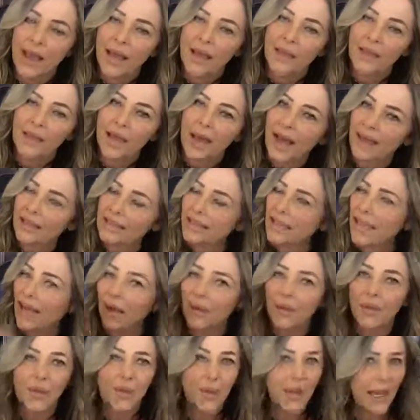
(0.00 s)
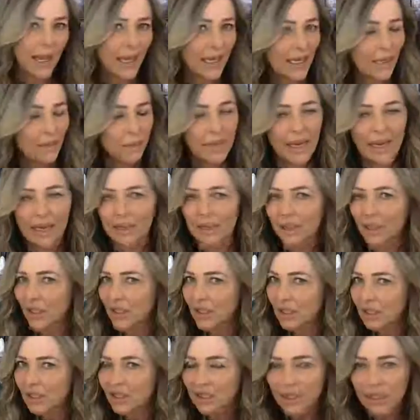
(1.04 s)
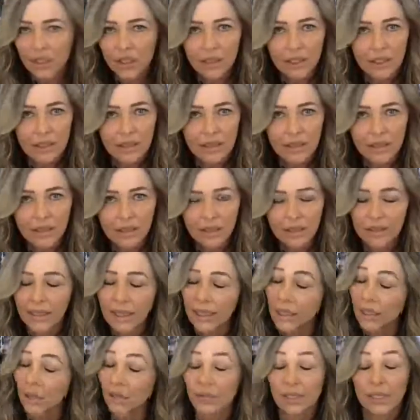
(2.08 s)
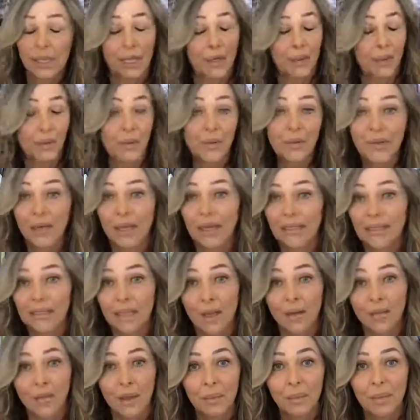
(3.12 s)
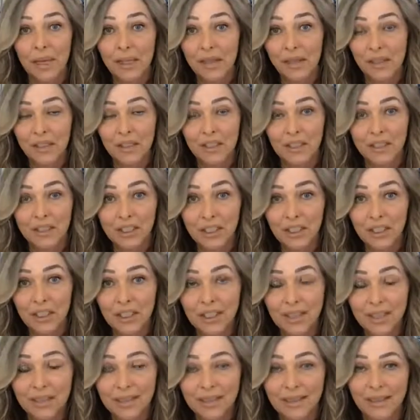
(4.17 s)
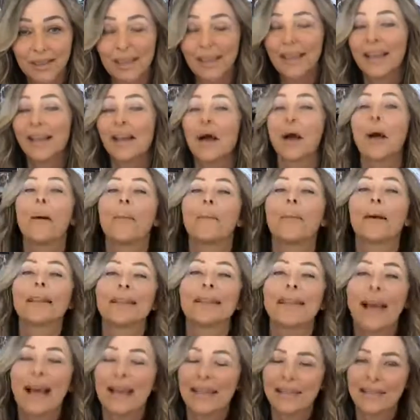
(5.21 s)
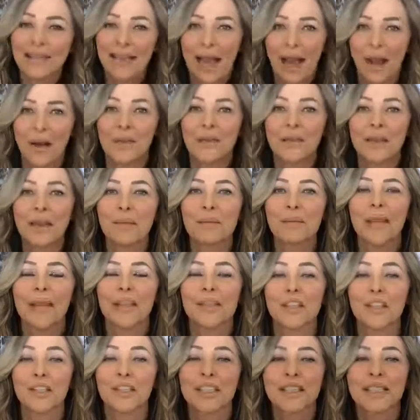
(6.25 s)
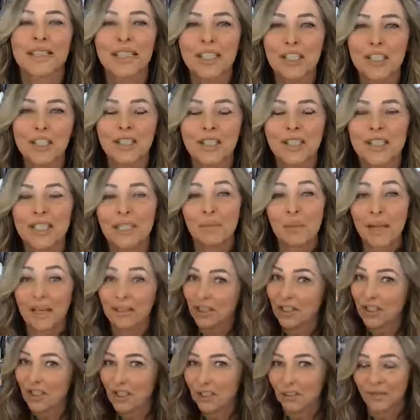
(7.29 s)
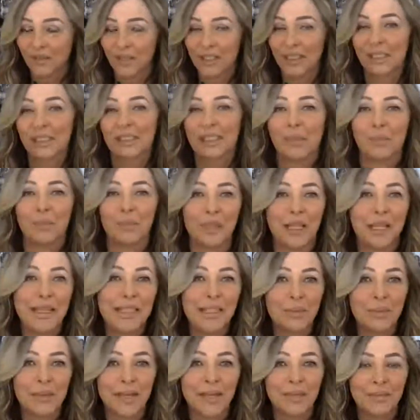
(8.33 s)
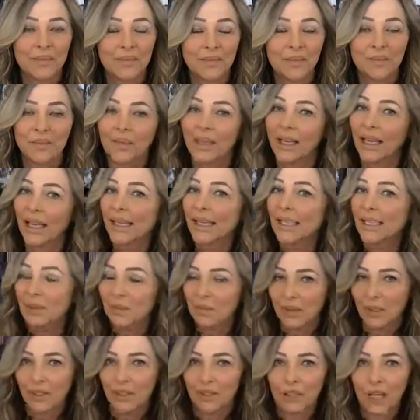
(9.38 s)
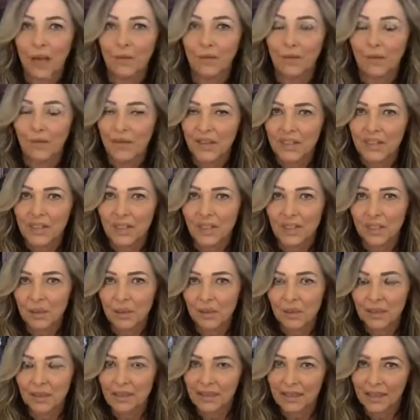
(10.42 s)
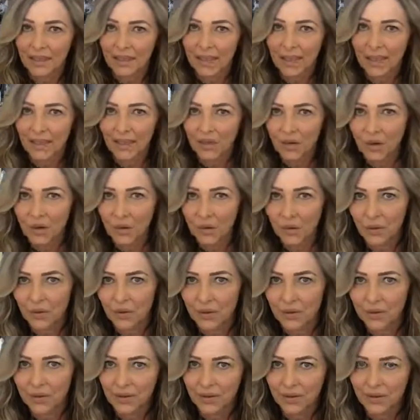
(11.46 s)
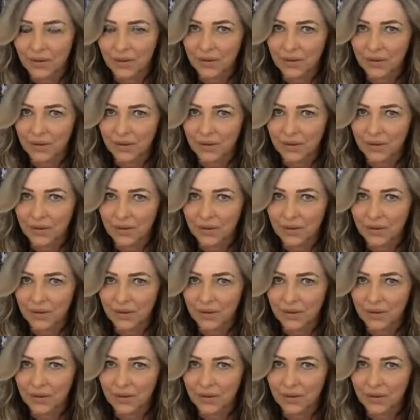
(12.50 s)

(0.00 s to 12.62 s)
That's how they make their decisions. They don't tell you that's how they make their decisions, but that's how they make their decisions about services and placement. It's built off of assessments and goals.